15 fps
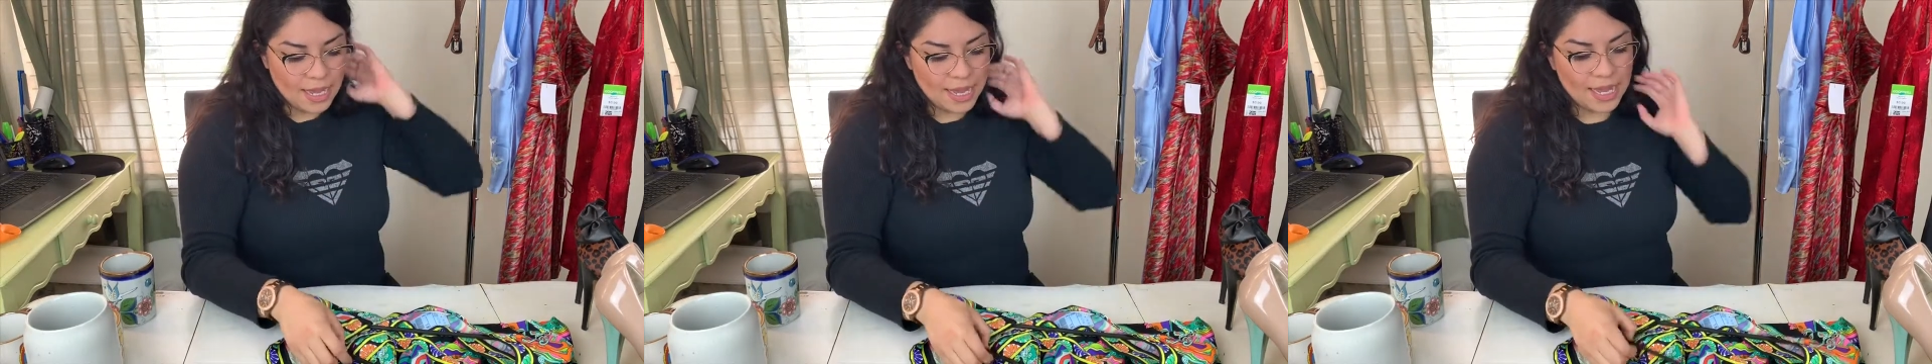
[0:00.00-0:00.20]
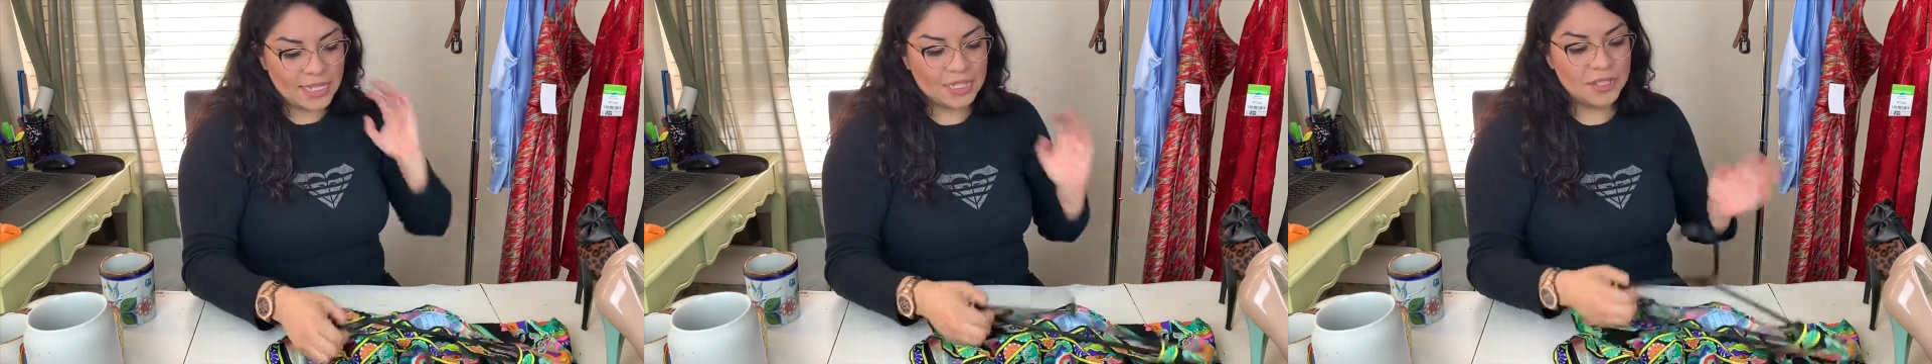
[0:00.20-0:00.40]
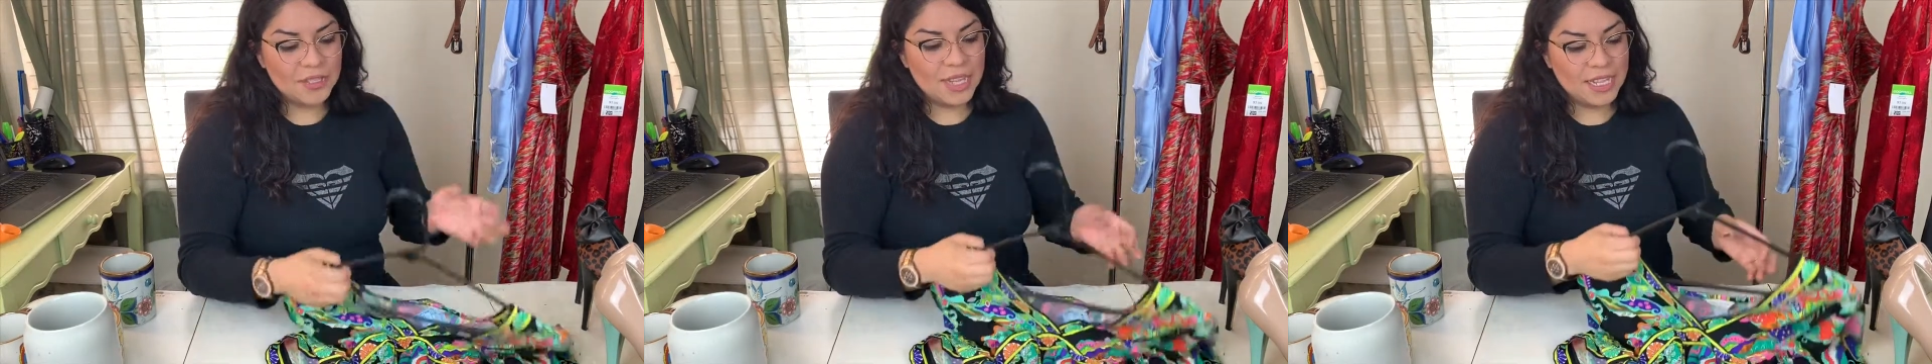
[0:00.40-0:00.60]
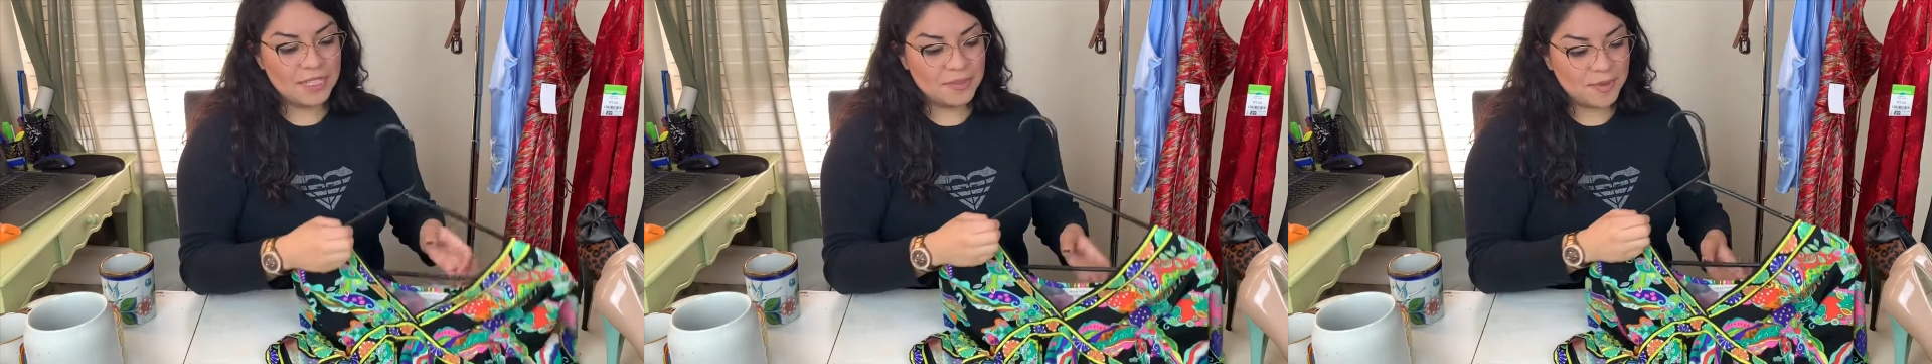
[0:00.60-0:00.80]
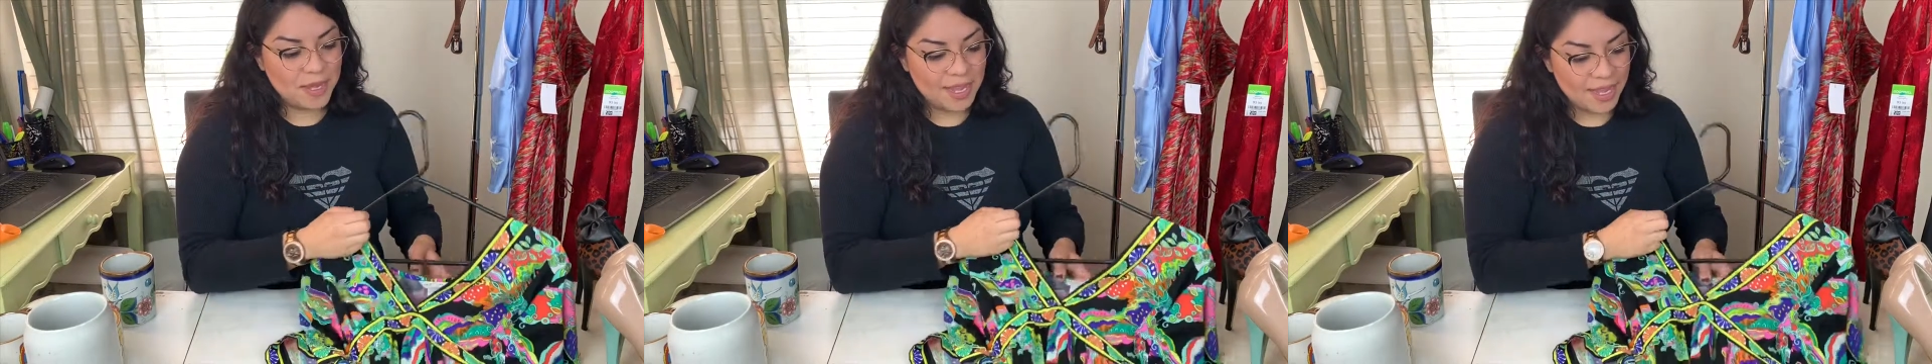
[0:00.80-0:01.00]
And so
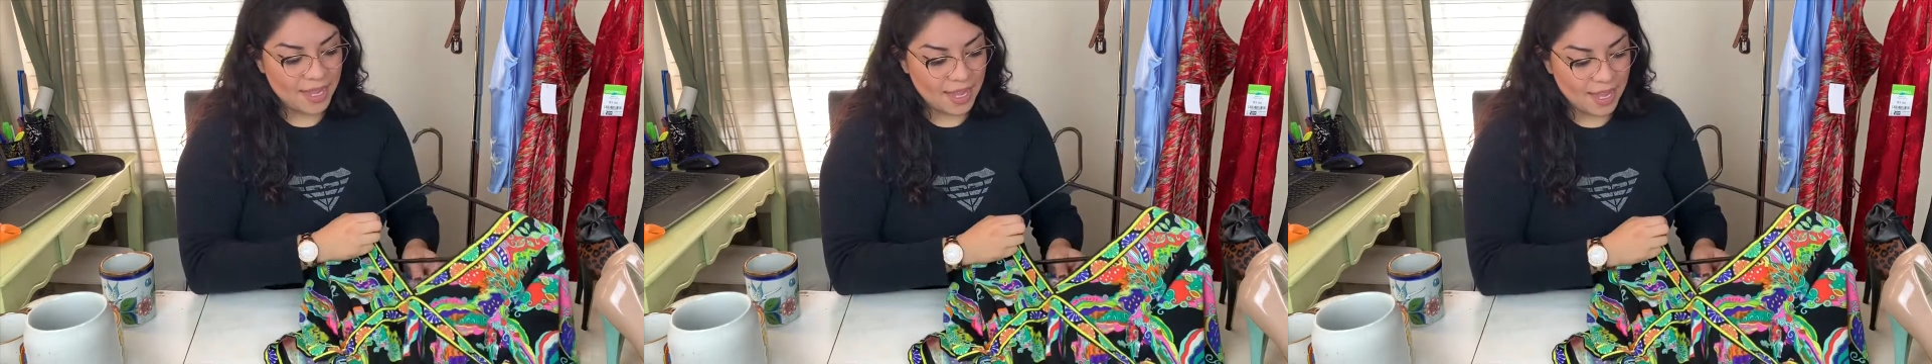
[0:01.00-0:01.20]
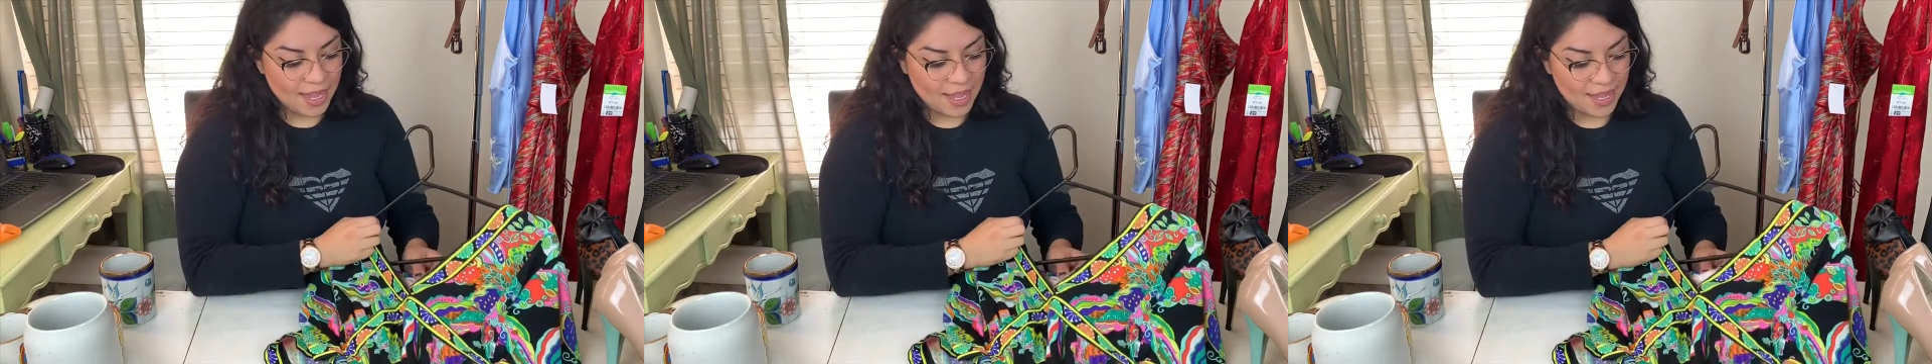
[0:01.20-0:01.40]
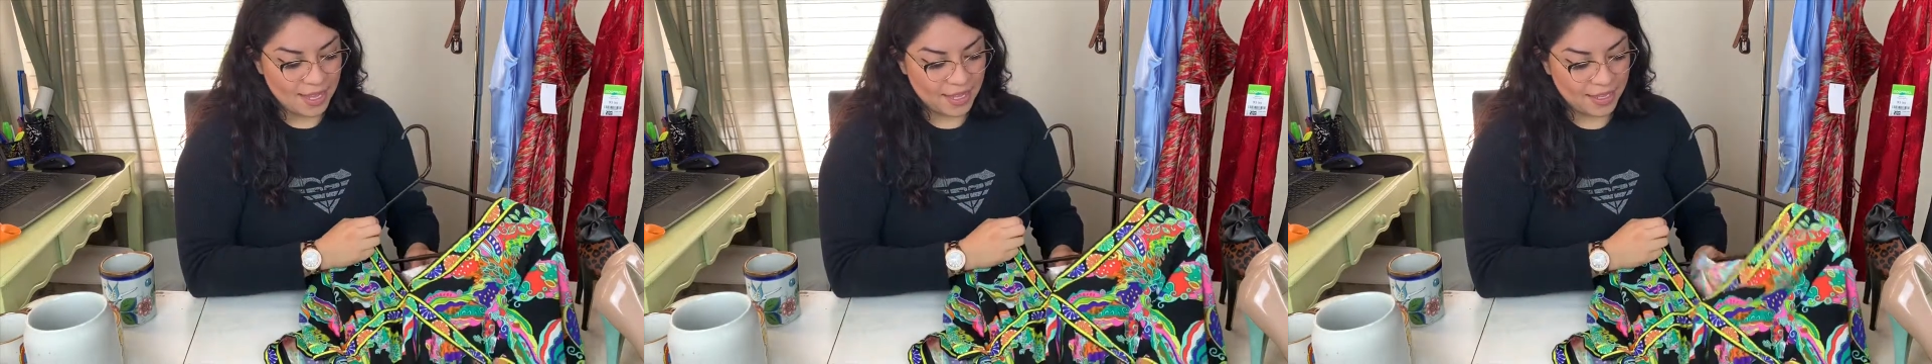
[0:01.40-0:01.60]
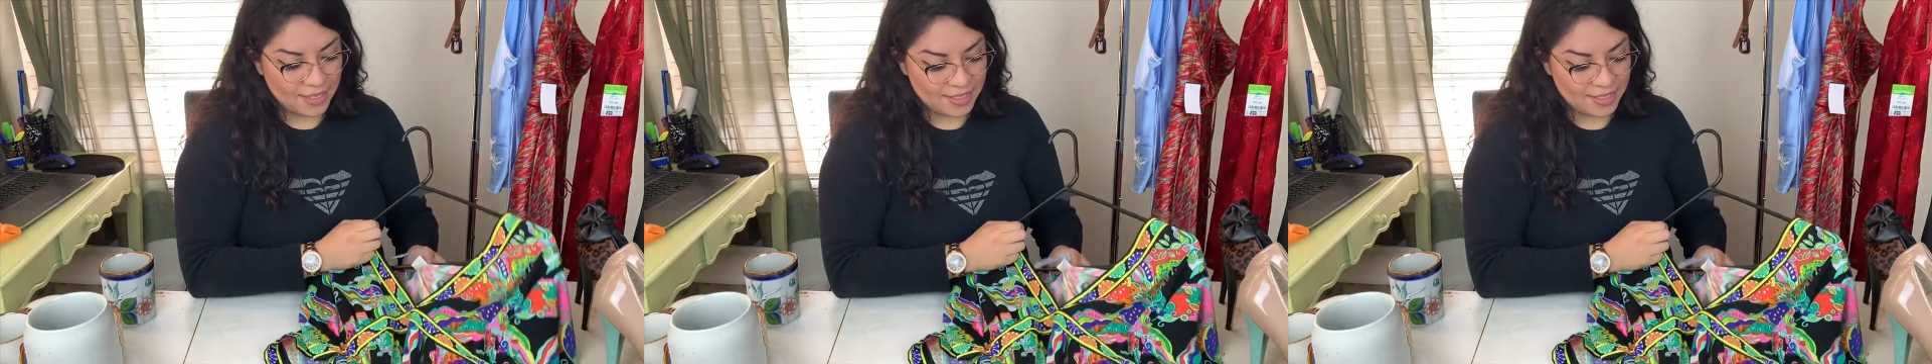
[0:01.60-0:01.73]
that's why I